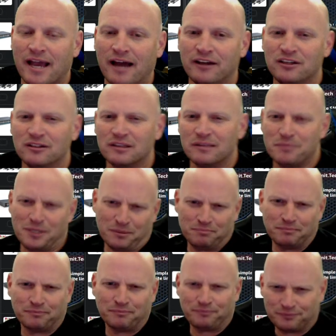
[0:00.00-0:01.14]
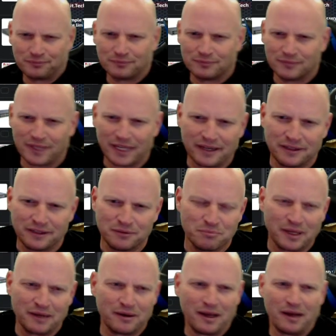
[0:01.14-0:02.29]
How do you limit them? Like, how do you,
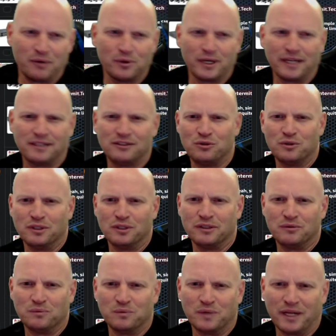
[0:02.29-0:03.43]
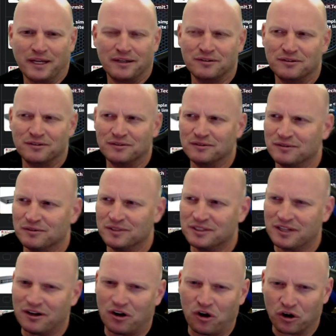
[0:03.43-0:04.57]
how would I do, would I, is
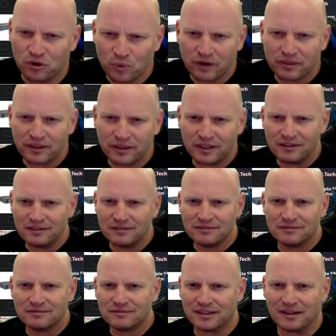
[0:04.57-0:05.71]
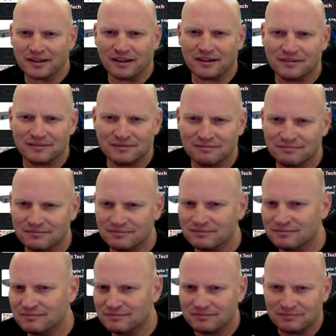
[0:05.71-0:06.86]
that a hardware thing? I,
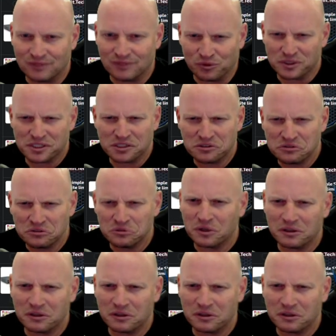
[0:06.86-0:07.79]
a resistor?